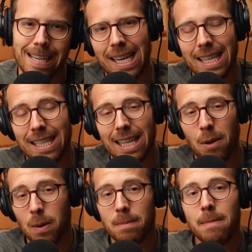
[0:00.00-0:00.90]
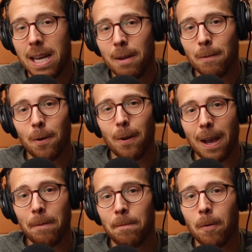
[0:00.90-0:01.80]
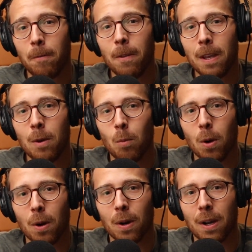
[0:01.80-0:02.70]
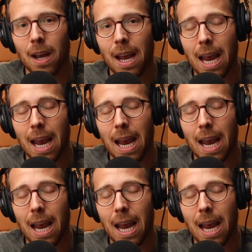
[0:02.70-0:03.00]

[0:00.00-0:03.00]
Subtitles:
And it was meaningful and fulfilling work.